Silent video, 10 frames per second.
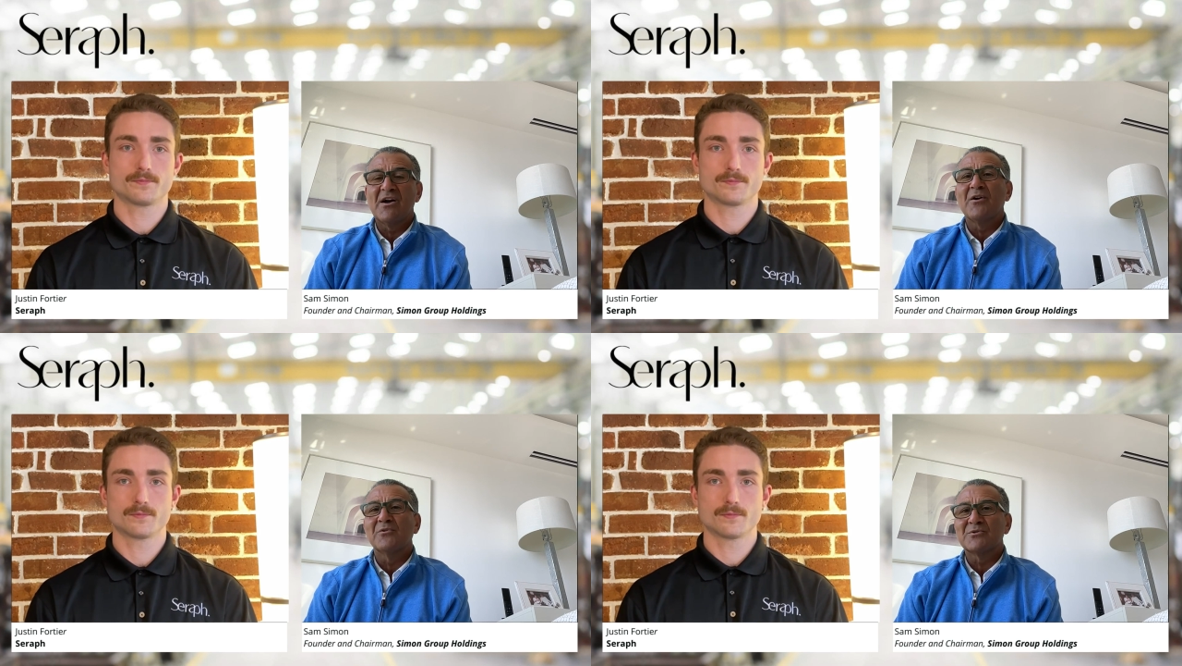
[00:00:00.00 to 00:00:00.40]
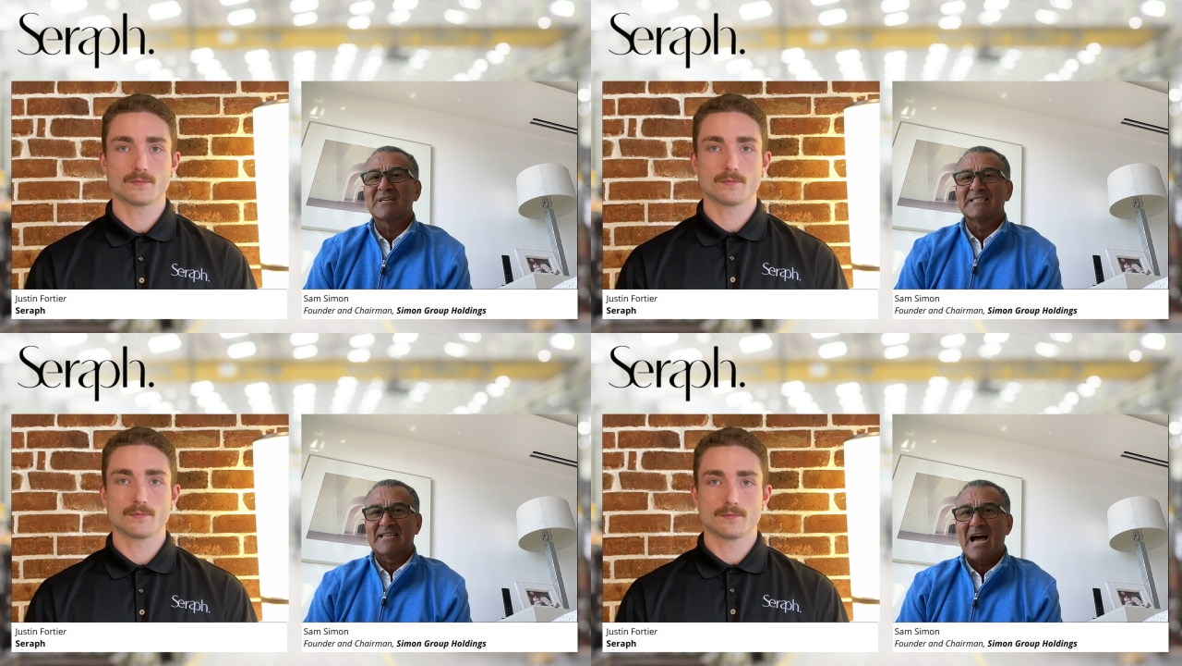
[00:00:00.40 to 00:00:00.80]
Speaker 1: knows
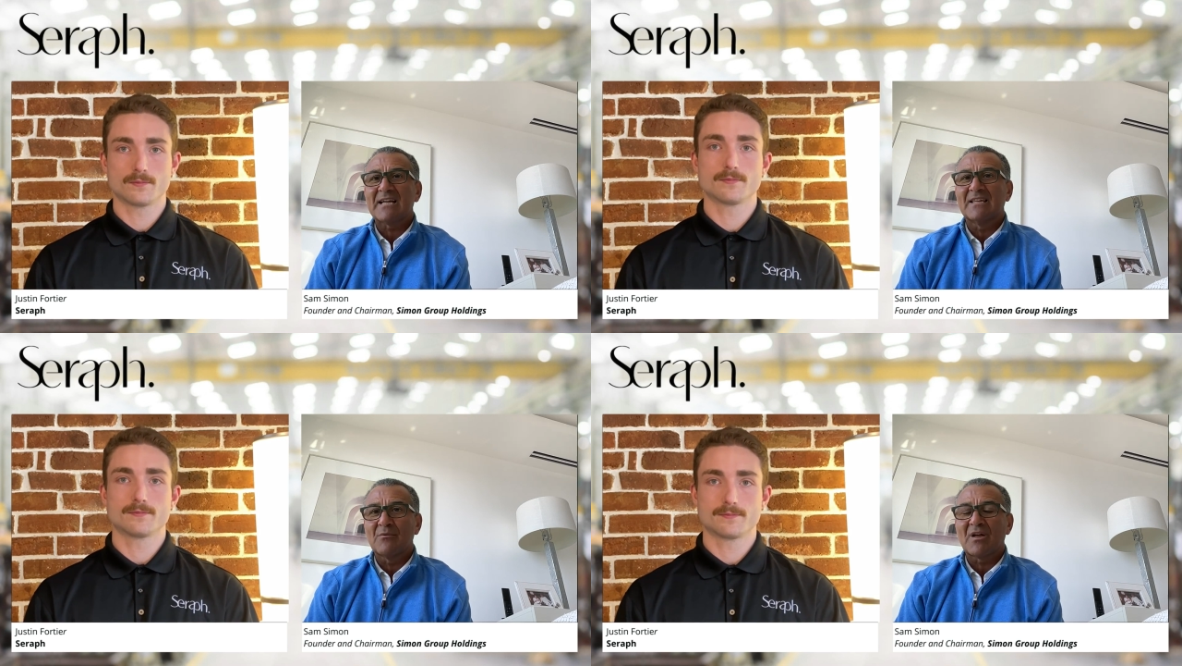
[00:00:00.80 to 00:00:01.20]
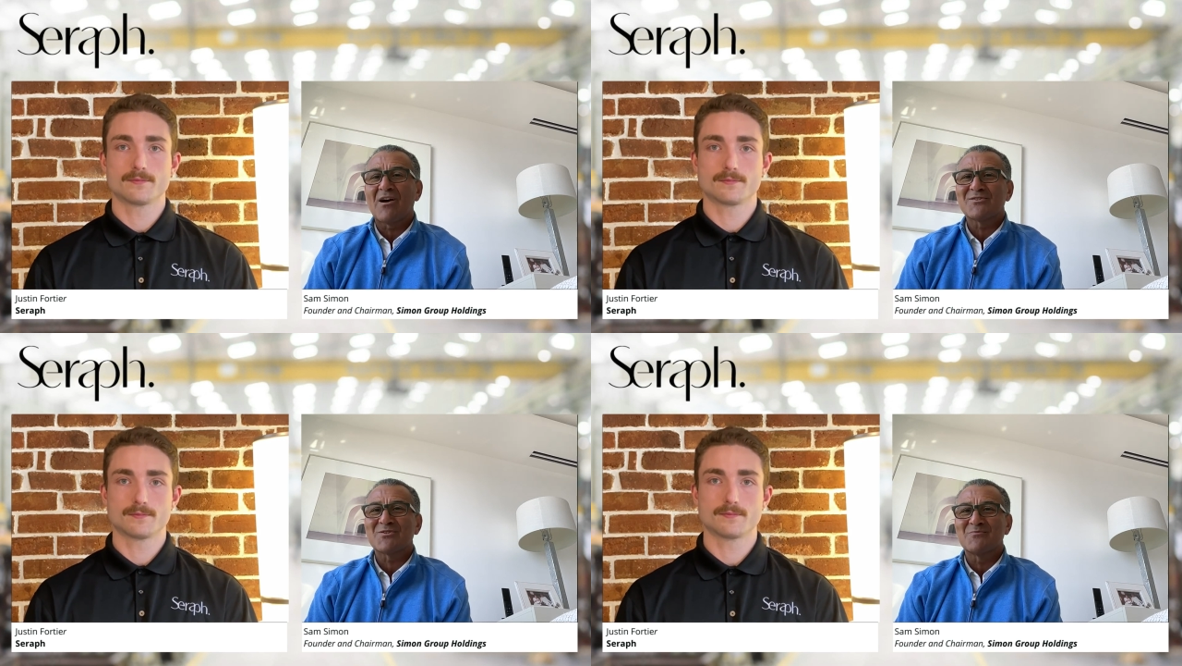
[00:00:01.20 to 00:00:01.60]
exactly what
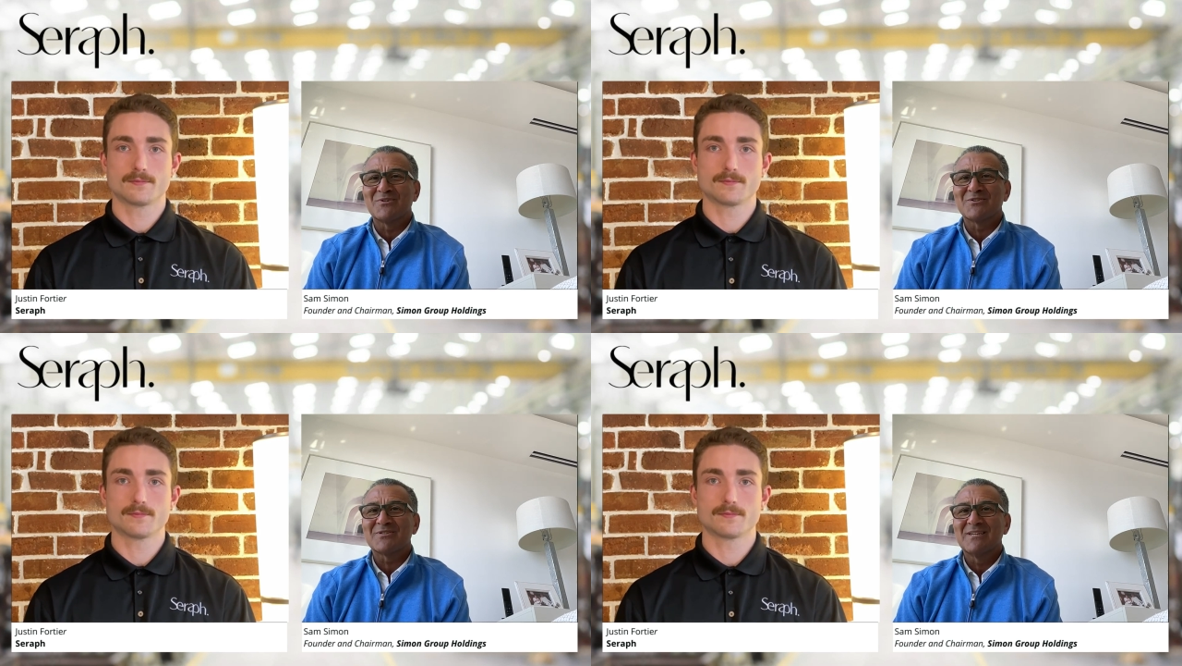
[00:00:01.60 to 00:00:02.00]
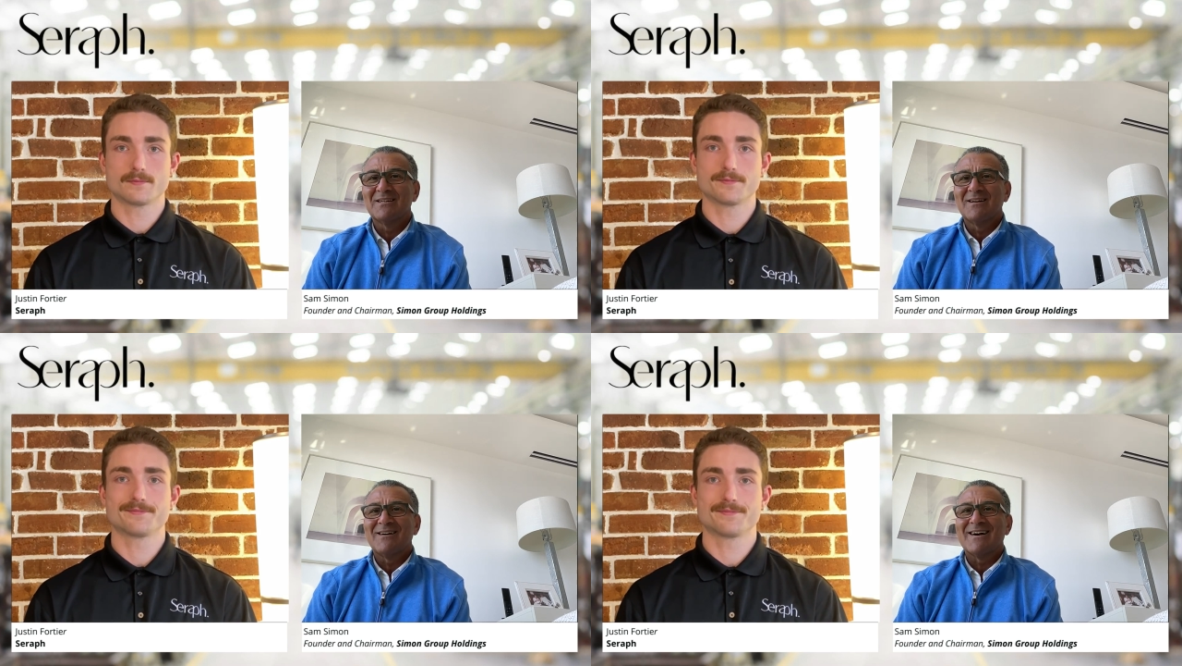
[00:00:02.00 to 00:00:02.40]
customers
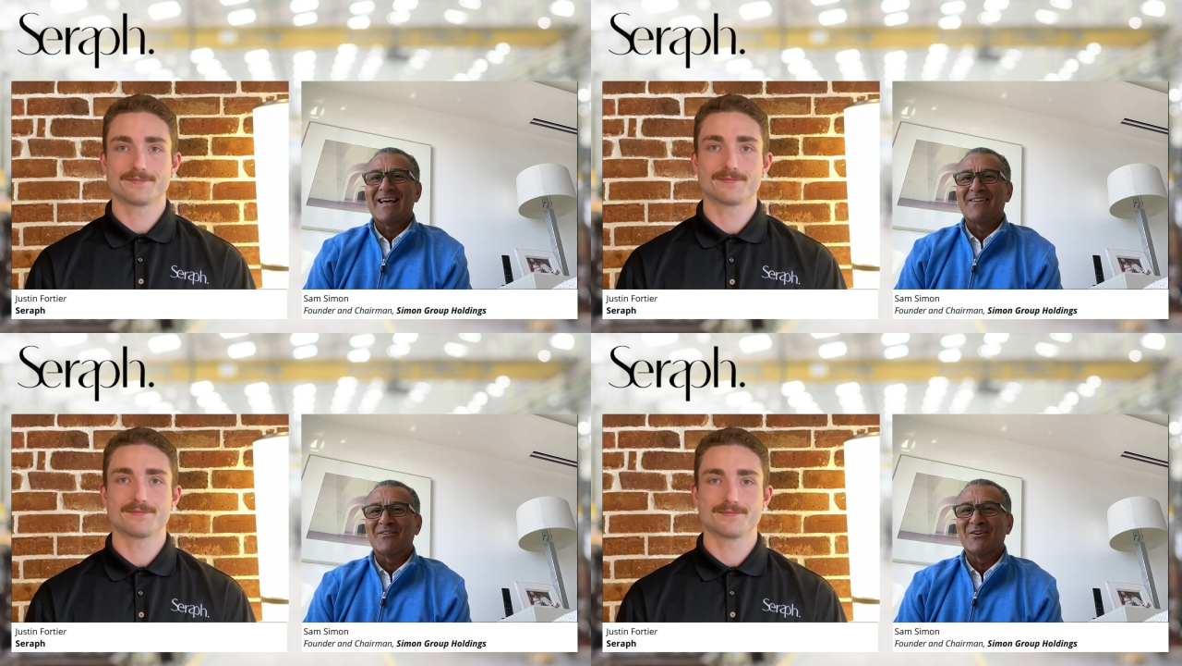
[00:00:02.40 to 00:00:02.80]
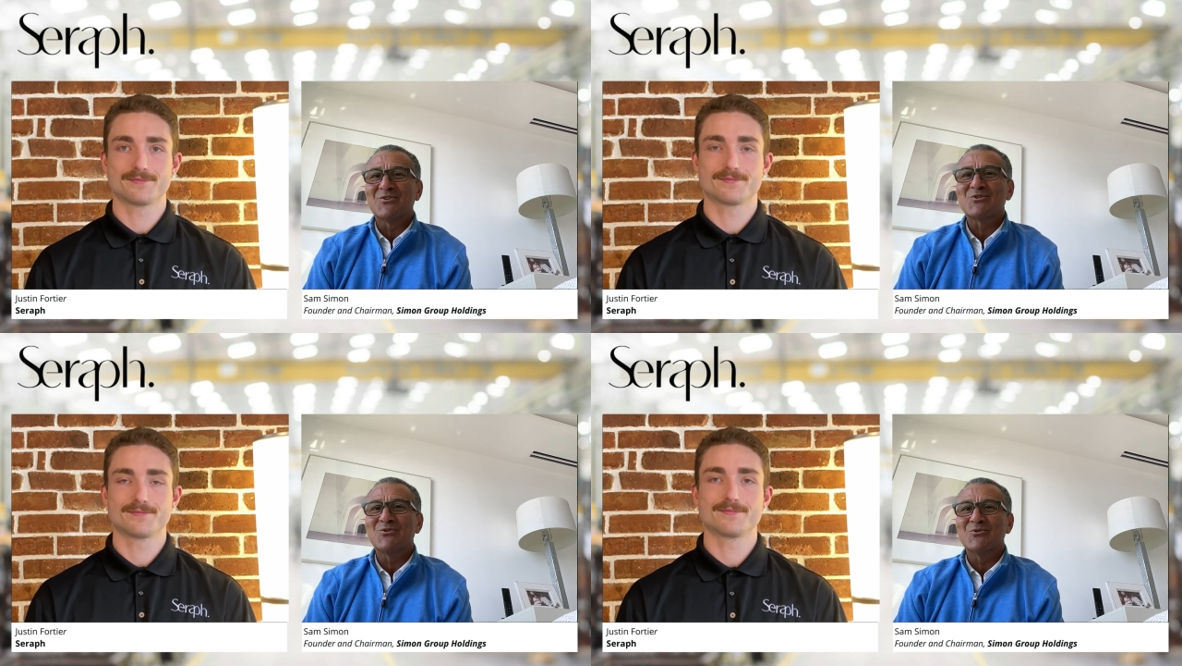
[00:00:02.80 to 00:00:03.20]
are having
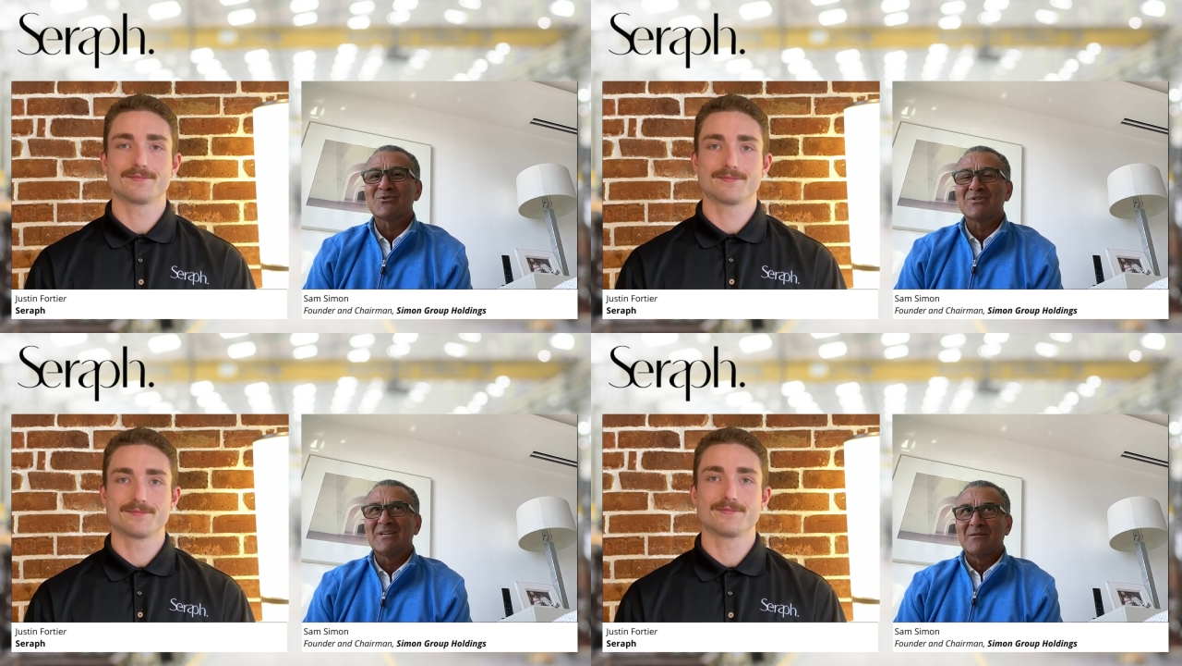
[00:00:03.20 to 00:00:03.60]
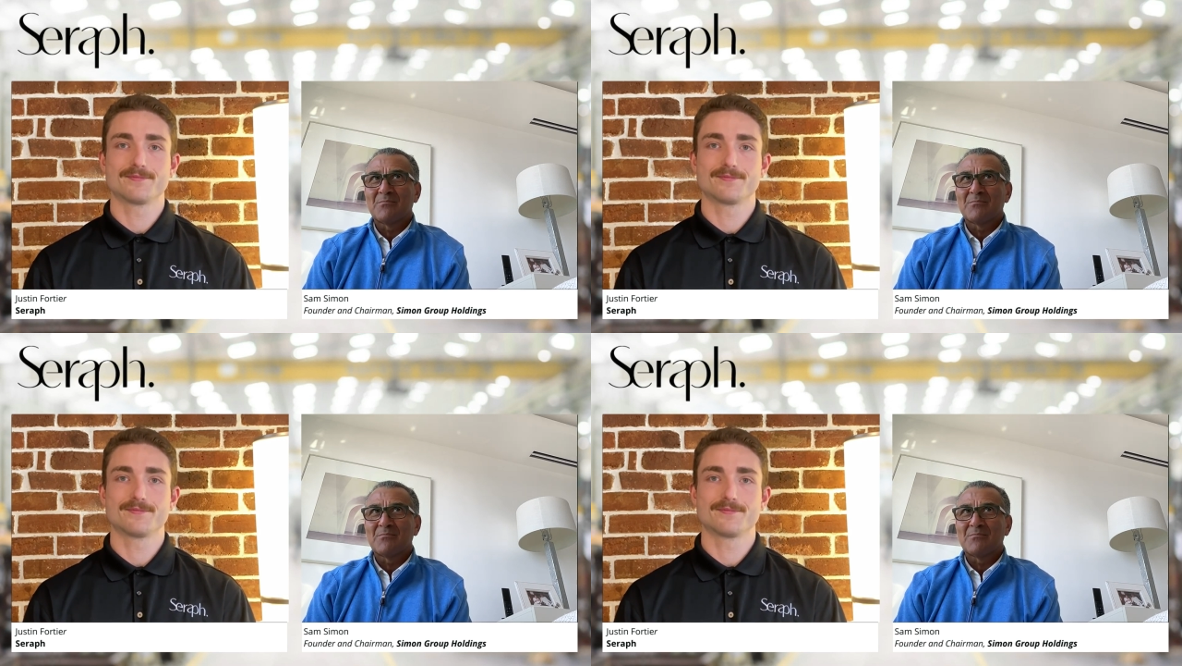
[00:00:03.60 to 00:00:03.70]
issues,